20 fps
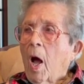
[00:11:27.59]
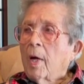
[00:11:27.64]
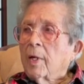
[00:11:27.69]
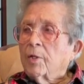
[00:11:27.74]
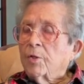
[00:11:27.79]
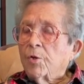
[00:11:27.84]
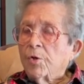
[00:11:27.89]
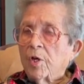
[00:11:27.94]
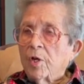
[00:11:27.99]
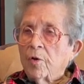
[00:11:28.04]

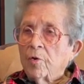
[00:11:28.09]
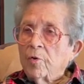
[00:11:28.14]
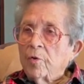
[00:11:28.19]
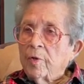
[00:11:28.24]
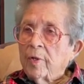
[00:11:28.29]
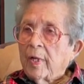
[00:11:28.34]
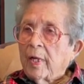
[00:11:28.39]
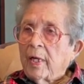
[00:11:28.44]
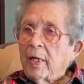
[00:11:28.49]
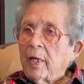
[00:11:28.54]

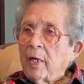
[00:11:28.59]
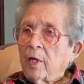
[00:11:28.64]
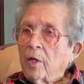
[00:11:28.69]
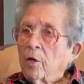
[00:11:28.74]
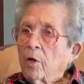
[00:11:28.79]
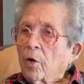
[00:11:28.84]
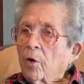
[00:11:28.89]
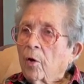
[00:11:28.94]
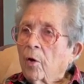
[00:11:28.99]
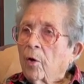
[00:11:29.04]
General
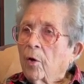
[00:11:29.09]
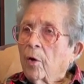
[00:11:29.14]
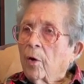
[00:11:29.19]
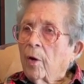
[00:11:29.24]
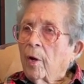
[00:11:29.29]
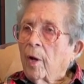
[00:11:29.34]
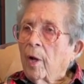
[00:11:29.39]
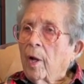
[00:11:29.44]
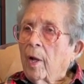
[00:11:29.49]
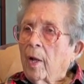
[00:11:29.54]
Keeler
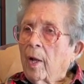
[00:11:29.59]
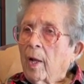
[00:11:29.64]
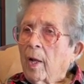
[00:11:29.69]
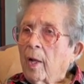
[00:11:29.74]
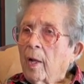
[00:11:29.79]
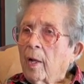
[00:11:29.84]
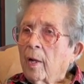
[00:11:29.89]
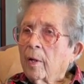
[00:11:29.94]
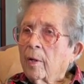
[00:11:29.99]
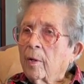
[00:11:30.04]

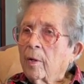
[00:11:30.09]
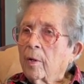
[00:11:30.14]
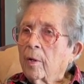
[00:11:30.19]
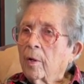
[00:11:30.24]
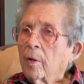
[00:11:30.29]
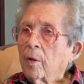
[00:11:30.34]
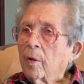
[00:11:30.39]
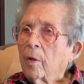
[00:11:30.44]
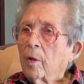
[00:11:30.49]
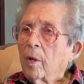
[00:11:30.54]
at,
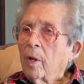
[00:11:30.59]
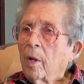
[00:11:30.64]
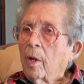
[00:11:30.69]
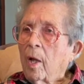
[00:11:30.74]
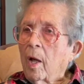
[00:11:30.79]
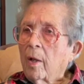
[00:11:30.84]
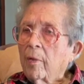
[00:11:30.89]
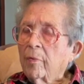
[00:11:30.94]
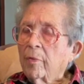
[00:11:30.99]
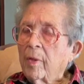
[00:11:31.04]

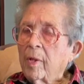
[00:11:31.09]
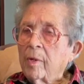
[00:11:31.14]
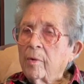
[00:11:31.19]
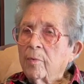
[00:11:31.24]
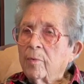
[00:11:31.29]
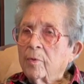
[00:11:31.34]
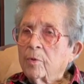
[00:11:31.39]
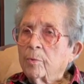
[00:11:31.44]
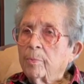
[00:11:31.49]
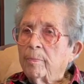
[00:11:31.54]
I think it
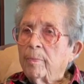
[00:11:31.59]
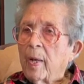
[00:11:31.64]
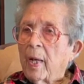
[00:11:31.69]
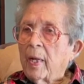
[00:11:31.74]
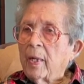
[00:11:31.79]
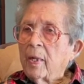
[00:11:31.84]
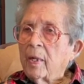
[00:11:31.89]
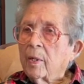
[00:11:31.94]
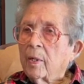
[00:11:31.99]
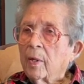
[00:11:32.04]
was
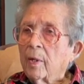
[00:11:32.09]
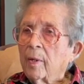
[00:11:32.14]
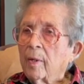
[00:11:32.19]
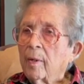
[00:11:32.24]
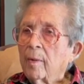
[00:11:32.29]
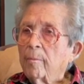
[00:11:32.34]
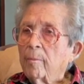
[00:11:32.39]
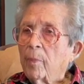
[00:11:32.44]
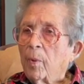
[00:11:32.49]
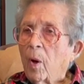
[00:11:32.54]

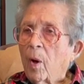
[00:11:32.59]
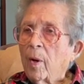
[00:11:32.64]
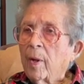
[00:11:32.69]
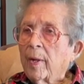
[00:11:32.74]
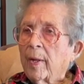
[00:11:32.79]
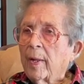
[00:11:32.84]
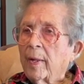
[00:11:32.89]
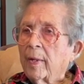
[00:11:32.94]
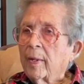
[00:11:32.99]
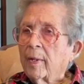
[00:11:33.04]
Madigan, bought
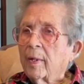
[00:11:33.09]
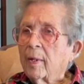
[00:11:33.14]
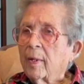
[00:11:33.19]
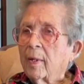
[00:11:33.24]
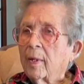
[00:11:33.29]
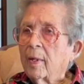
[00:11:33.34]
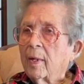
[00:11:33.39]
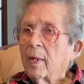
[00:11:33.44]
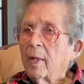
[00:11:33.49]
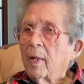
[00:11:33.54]
it.
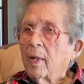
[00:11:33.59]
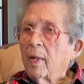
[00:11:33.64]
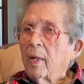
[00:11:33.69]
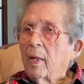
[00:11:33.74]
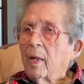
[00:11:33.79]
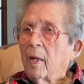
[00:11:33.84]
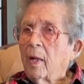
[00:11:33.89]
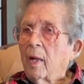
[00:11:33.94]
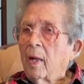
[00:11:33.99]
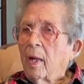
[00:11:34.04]

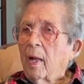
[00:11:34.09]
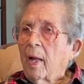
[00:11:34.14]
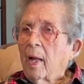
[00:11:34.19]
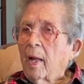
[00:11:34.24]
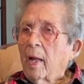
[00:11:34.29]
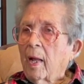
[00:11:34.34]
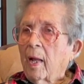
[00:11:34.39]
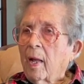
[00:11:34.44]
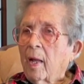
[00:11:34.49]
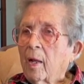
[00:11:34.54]

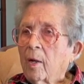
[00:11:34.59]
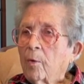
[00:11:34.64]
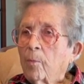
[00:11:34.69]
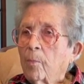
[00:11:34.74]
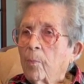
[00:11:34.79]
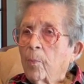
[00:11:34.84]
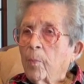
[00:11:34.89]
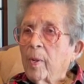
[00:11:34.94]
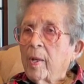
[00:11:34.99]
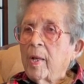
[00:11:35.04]

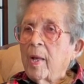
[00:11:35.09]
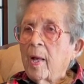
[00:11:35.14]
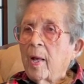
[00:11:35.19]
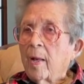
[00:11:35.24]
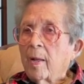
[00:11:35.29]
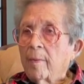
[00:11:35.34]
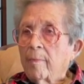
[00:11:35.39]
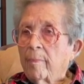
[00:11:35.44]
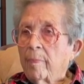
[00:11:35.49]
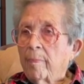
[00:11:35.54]
And
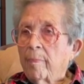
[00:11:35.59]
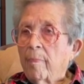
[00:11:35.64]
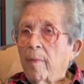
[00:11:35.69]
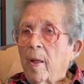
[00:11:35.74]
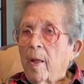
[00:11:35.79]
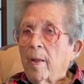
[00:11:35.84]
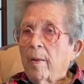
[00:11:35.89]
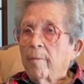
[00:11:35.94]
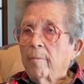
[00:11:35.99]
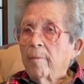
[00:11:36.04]

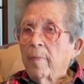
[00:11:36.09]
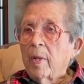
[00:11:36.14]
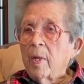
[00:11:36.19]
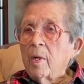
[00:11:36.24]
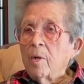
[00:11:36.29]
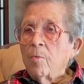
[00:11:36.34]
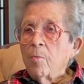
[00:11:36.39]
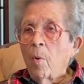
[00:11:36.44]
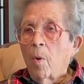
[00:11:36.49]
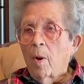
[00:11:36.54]

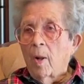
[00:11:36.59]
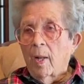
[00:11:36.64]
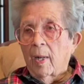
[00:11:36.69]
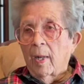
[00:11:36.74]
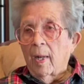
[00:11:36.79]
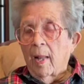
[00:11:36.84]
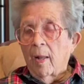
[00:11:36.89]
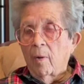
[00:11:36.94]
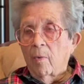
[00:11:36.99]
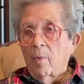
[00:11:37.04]
meanwhile,
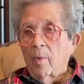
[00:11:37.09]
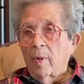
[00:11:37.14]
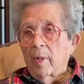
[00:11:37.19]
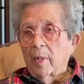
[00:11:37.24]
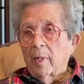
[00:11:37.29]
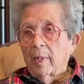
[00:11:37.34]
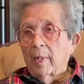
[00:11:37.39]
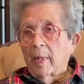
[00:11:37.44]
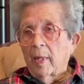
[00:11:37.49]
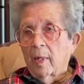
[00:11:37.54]
I
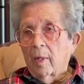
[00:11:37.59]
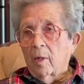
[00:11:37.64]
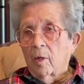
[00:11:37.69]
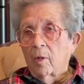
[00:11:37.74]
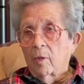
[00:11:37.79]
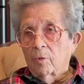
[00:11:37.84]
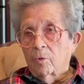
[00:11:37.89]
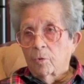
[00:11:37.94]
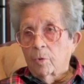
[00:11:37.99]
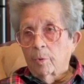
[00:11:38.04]
wanted to get
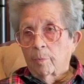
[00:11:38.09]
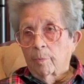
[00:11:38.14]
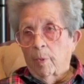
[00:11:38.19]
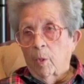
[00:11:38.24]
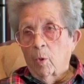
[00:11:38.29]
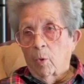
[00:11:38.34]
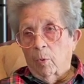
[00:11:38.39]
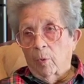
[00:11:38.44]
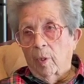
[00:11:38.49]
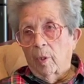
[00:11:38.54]
close to the
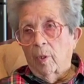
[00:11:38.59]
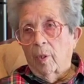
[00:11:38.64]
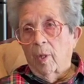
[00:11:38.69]
boat